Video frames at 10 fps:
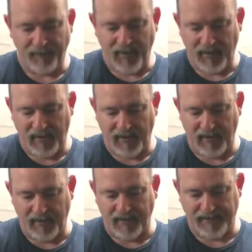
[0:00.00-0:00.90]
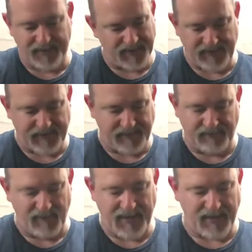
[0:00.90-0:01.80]
and just
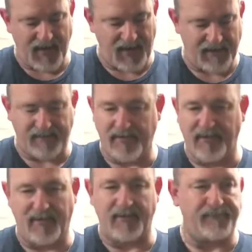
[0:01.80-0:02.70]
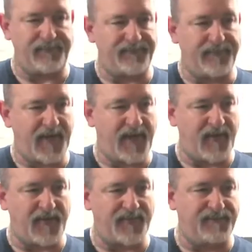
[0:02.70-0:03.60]
went and got,
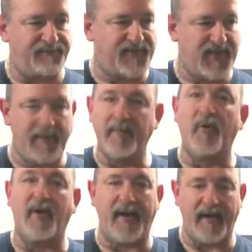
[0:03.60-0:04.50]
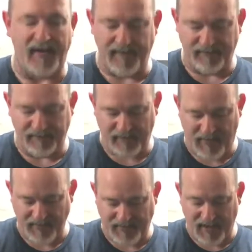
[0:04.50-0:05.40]
another chibi board I had. And
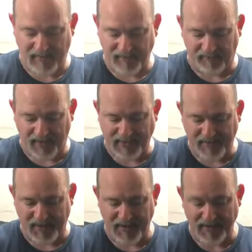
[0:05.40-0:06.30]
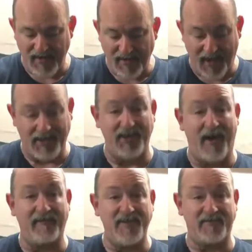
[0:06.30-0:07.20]
I was kind of depressed because I
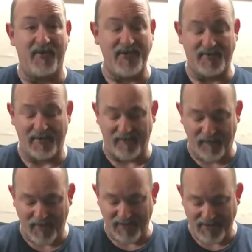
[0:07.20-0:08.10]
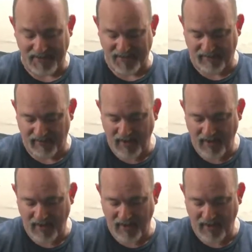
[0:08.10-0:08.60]
love this board. It's one of my favorite decks ever.